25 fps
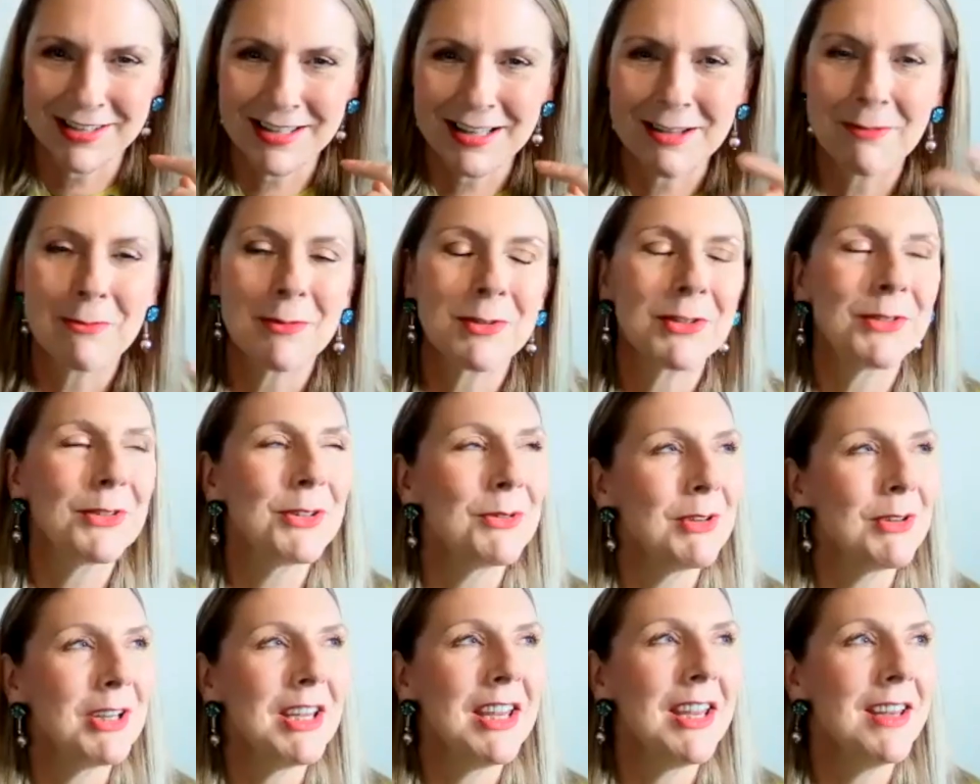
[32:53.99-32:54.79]
That was
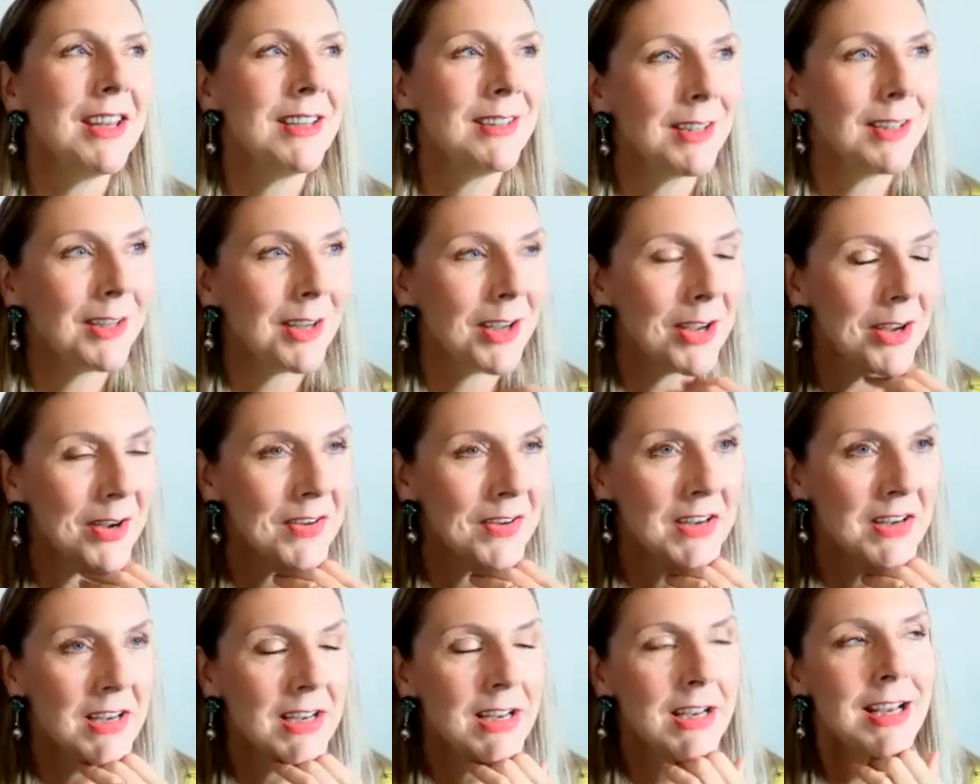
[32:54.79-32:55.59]
years ago.
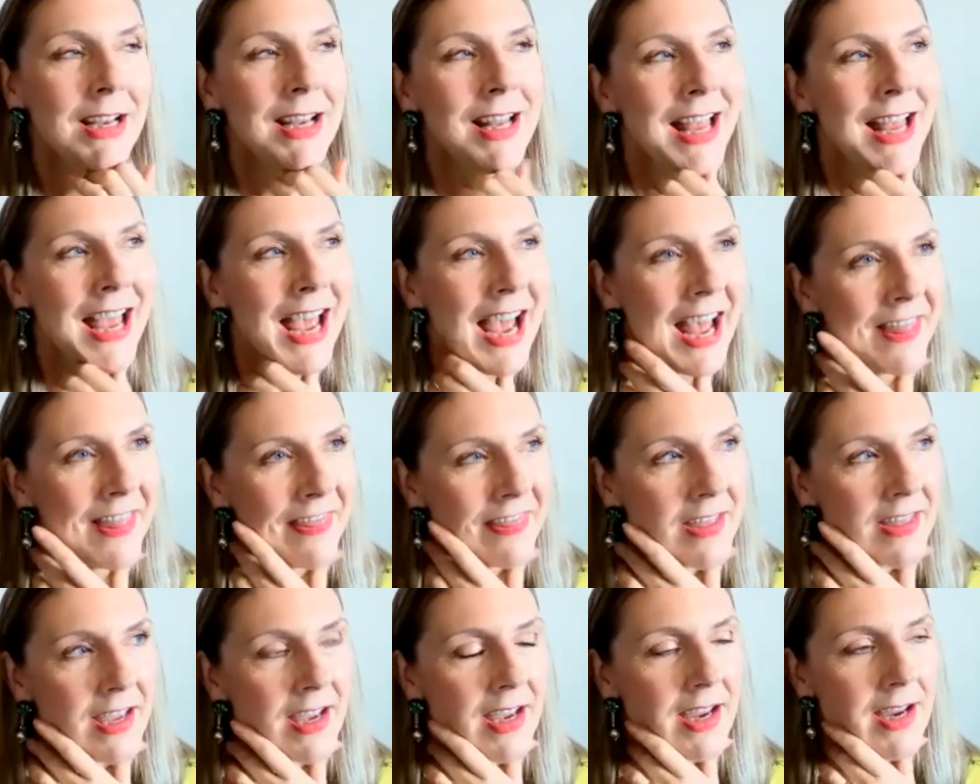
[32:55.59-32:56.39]

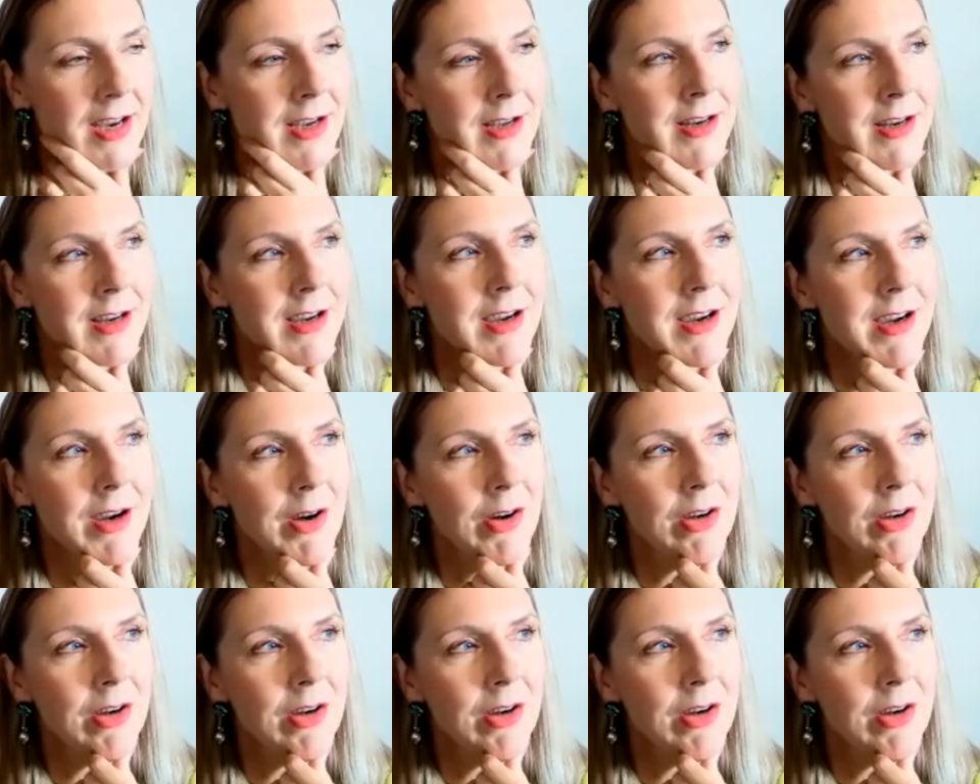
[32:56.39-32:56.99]
And then